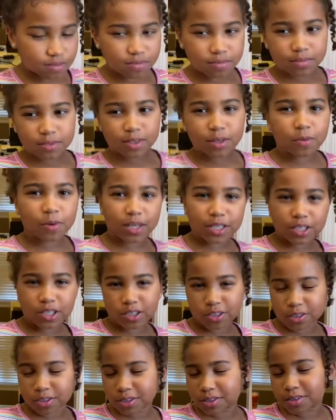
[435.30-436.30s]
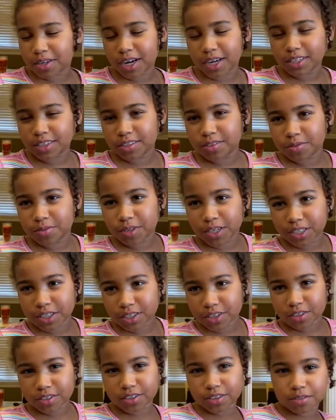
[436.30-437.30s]
The white chocolate. I do white
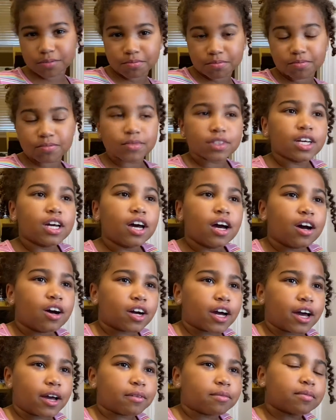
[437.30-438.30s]
chocolate. Okay.